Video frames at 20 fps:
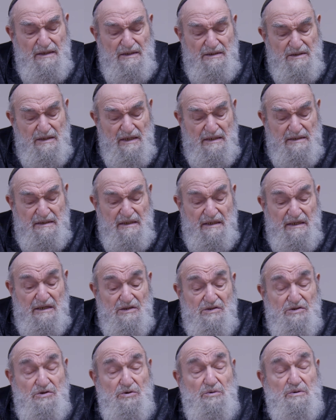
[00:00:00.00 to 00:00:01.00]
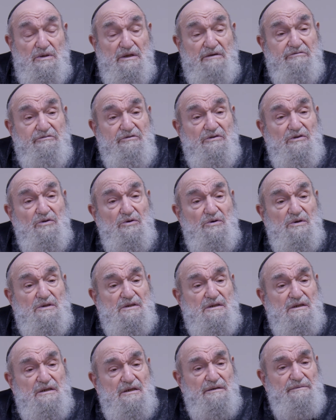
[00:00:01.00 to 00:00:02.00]
So I say there's two different
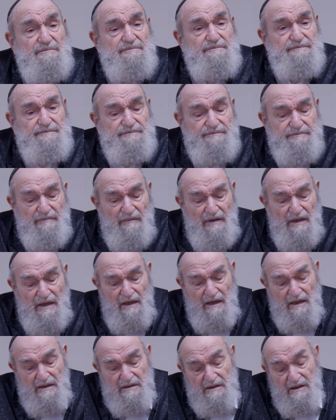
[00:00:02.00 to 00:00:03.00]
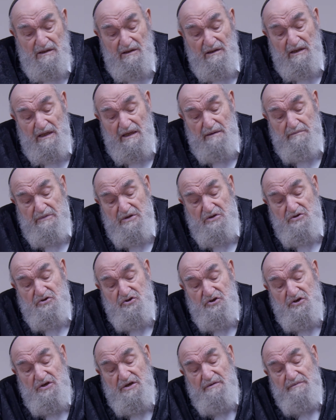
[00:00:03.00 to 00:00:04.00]
laws here. Until
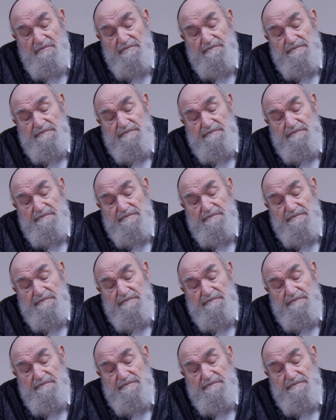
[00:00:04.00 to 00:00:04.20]
chamishi,